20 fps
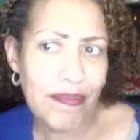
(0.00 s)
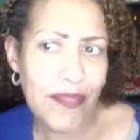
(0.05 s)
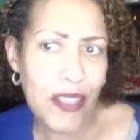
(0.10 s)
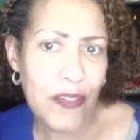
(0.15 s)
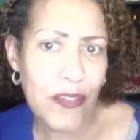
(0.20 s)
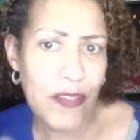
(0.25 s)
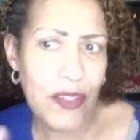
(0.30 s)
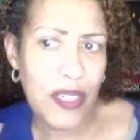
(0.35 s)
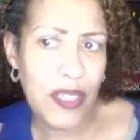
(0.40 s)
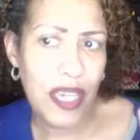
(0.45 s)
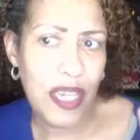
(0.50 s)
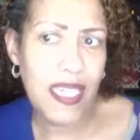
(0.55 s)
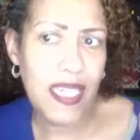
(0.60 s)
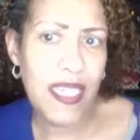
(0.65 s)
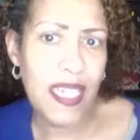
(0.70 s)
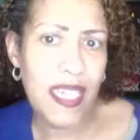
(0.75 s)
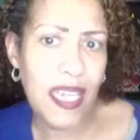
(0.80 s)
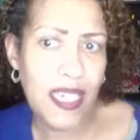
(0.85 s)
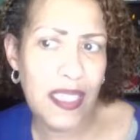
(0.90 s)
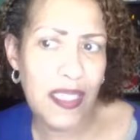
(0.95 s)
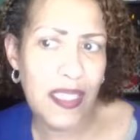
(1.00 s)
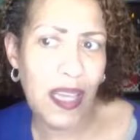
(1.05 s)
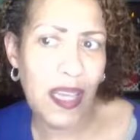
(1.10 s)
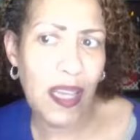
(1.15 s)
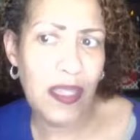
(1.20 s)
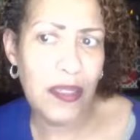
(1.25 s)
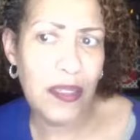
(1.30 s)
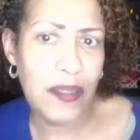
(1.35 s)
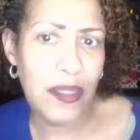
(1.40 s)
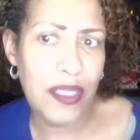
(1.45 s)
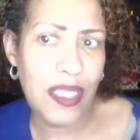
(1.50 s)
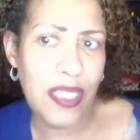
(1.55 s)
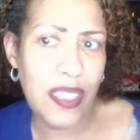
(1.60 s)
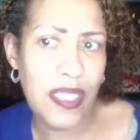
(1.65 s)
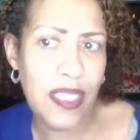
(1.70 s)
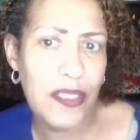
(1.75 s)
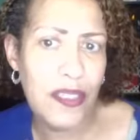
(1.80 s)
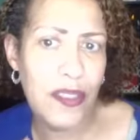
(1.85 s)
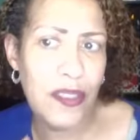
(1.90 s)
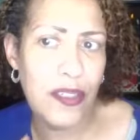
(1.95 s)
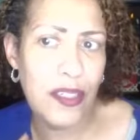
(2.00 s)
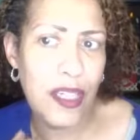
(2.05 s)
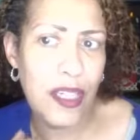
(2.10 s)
for $99, and